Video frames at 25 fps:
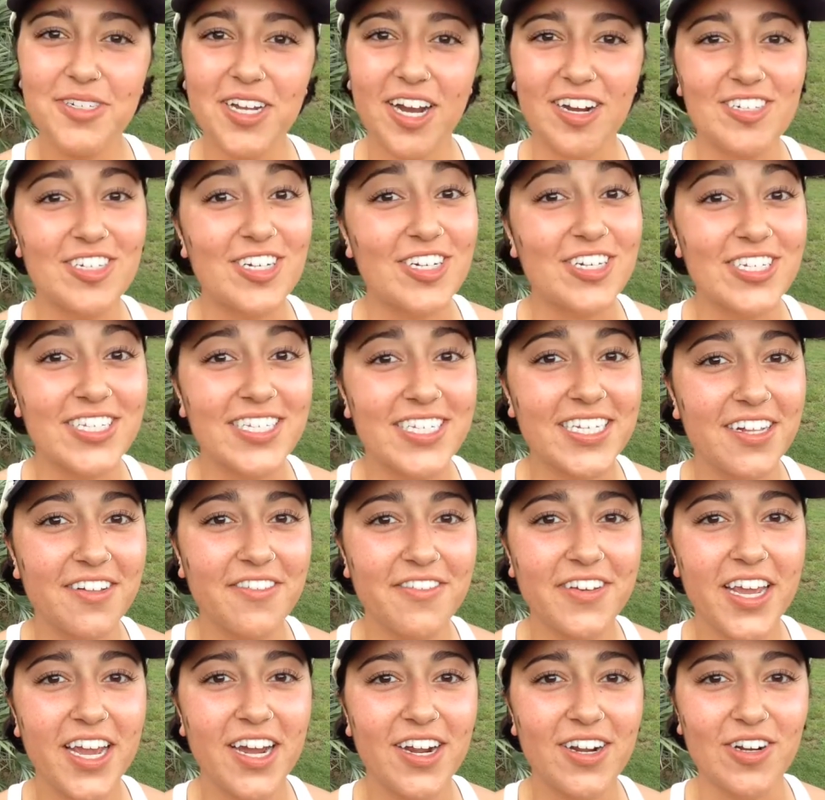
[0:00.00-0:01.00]
Dr.
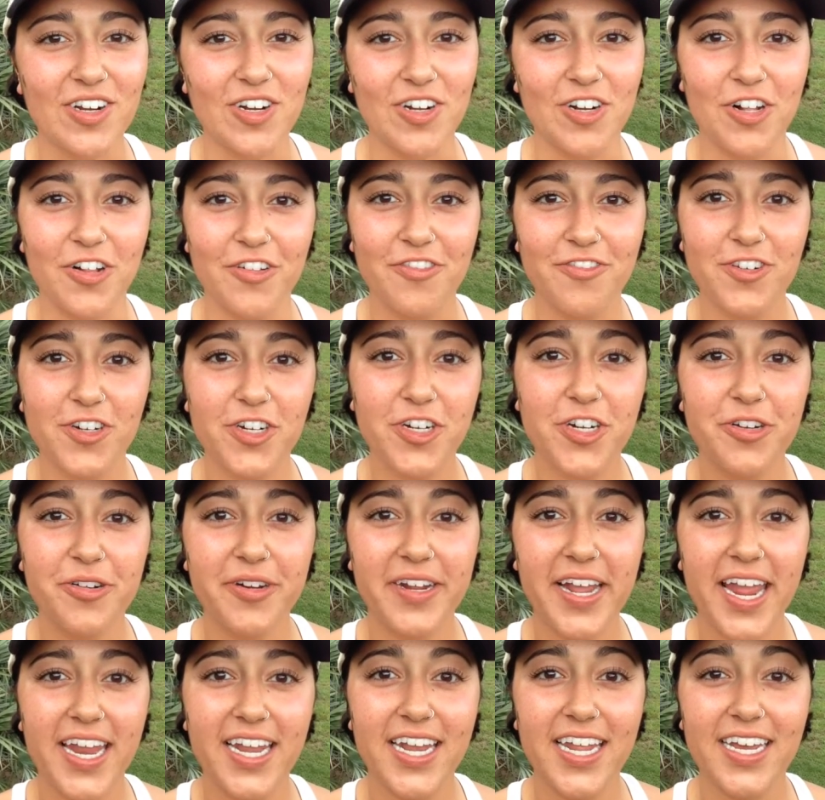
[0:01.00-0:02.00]
Sylvia Earle, for
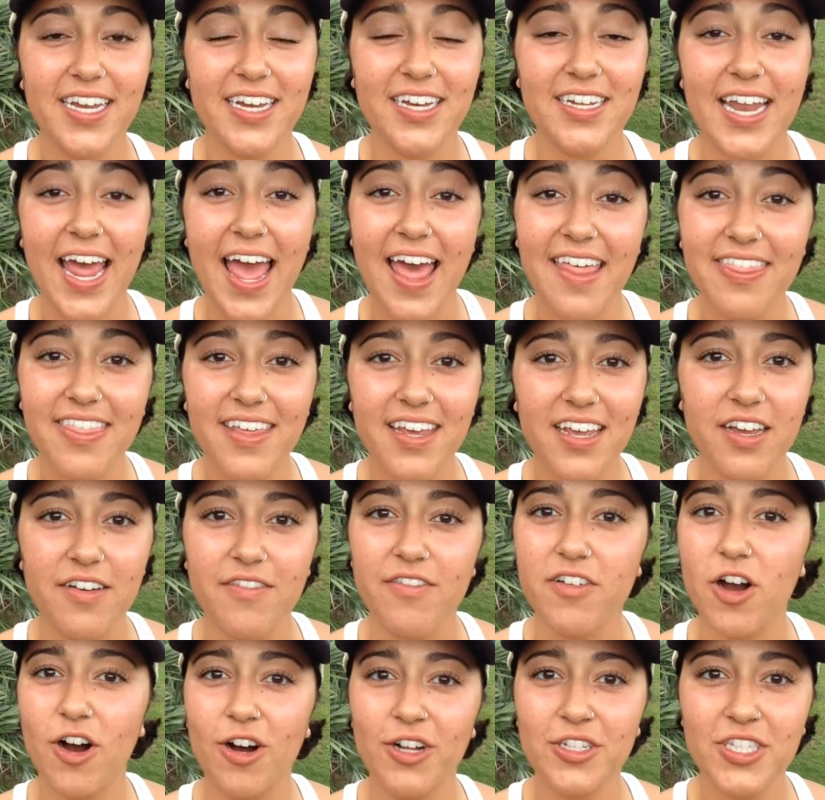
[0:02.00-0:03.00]
creating an ethic of
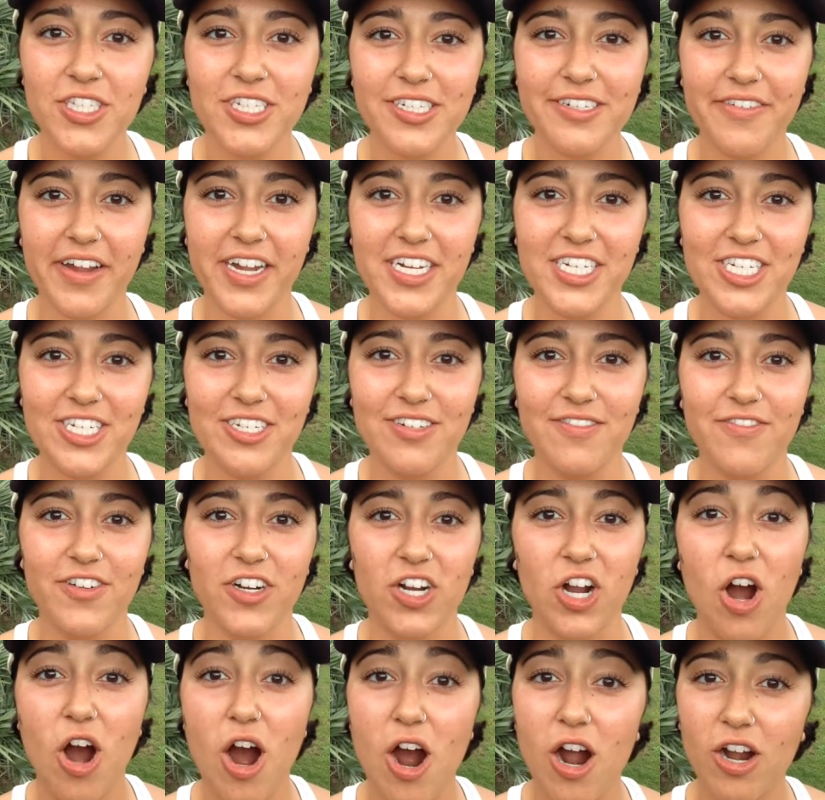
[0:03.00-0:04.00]
conservation
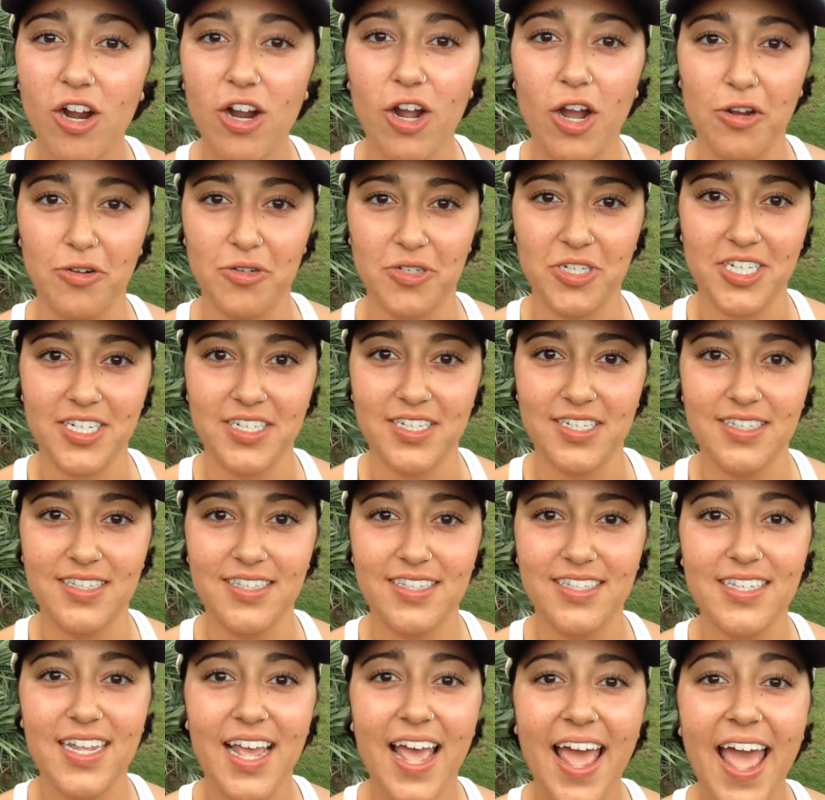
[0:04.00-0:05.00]
for our
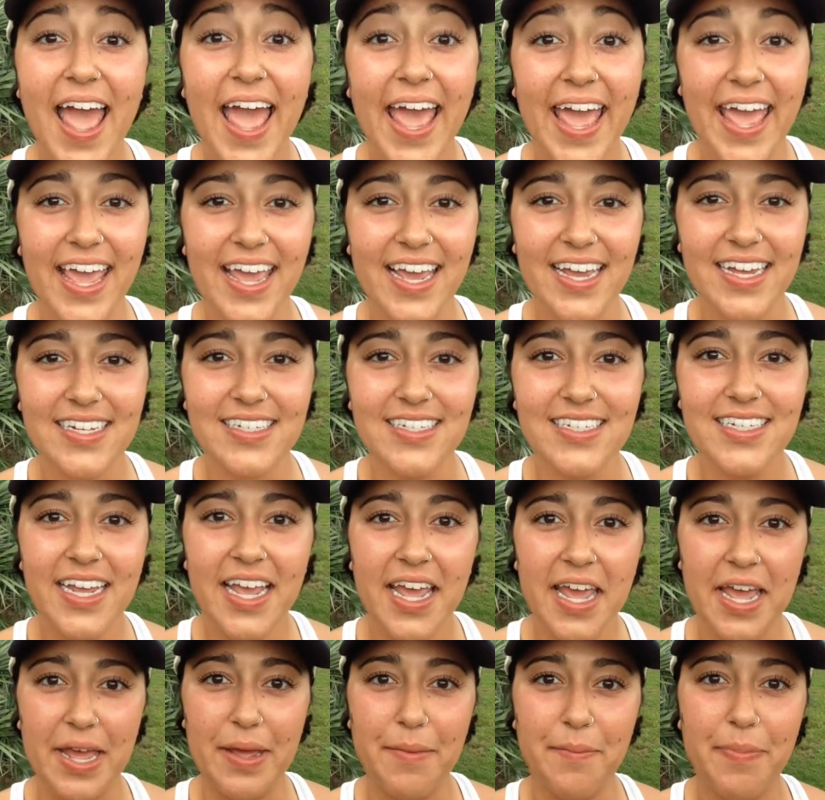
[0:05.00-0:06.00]
oceans and
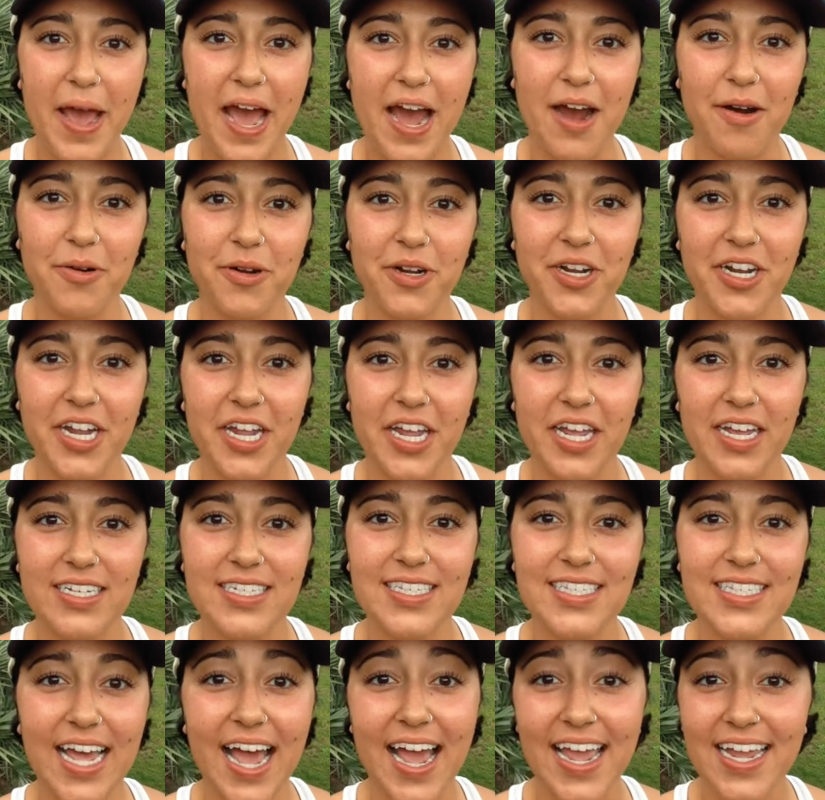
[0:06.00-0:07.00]
empowering
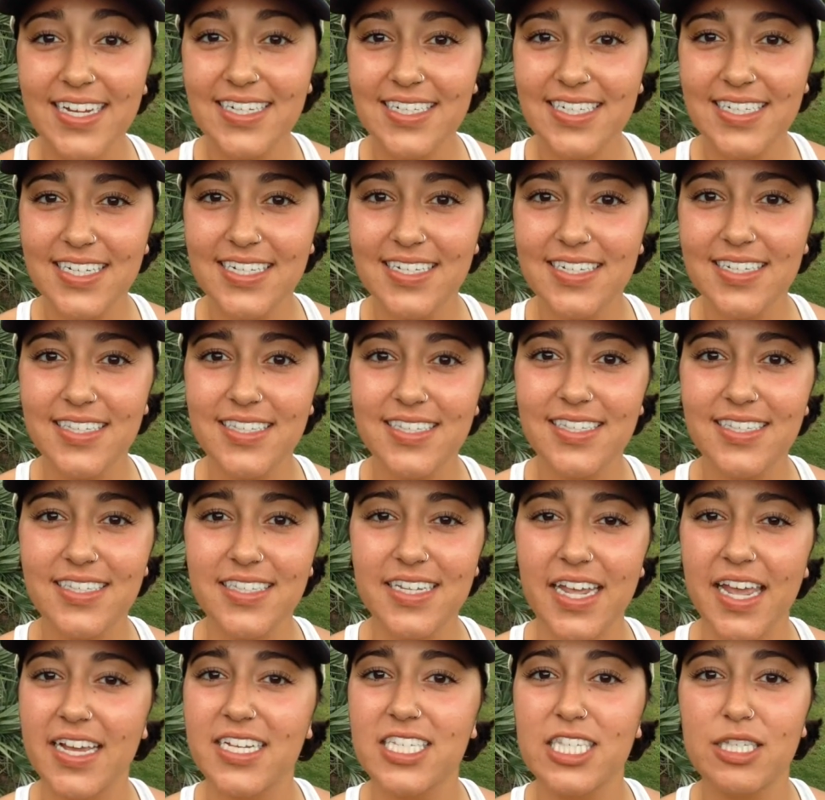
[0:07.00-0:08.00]

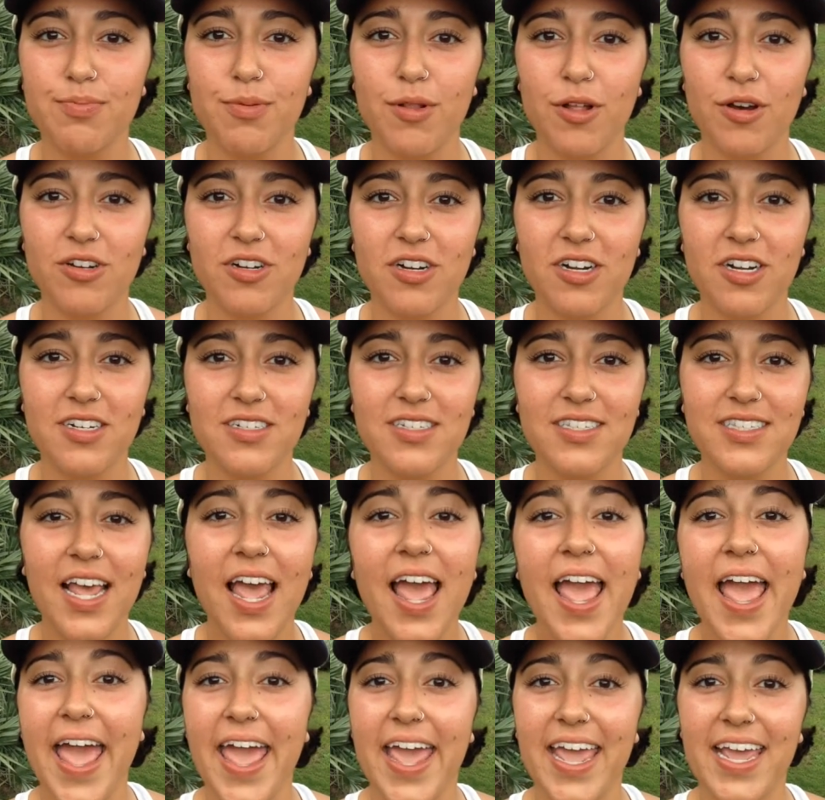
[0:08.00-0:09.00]
scientists, explorers,
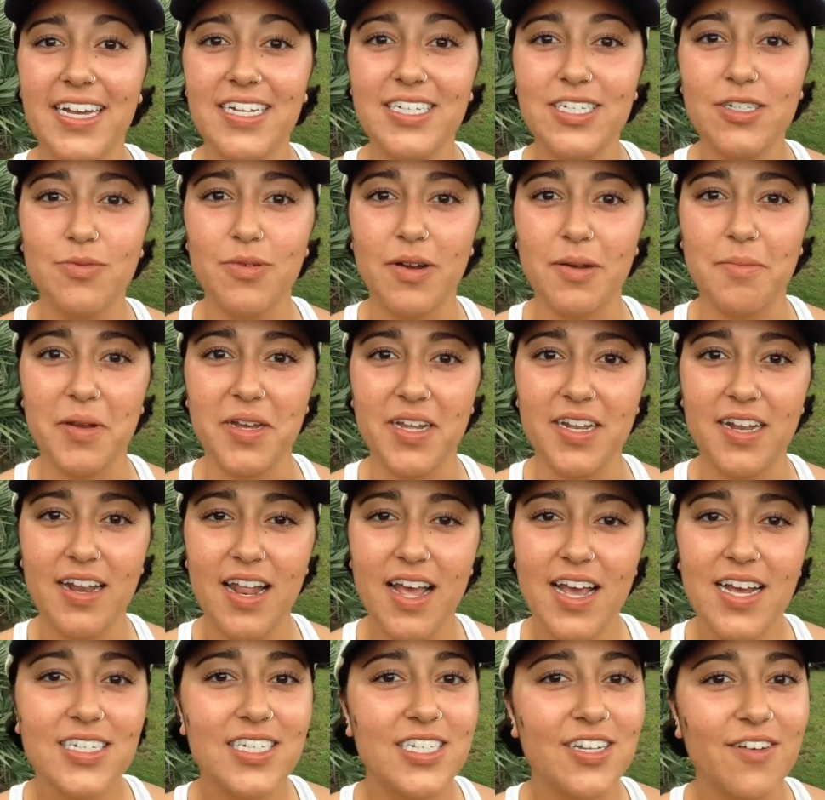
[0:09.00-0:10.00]
and women
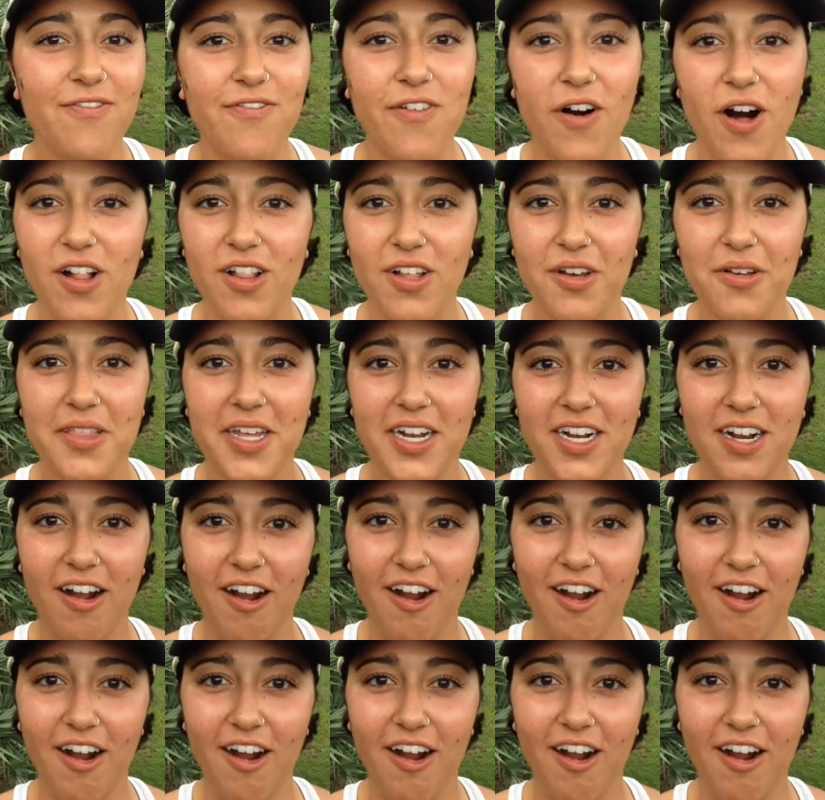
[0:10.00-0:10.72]
to follow their